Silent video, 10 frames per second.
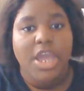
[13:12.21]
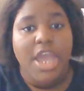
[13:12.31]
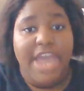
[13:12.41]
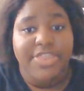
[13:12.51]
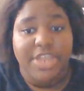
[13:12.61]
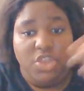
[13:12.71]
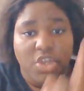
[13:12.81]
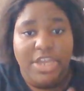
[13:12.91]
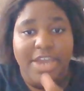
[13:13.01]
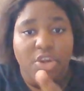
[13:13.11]
and then
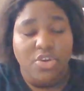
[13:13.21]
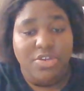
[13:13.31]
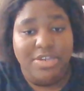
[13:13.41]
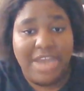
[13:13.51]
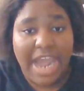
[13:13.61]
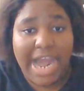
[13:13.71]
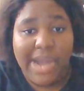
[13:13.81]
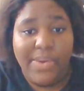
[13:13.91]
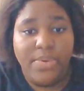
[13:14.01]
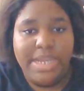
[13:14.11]
look at her
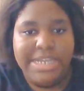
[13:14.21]
now,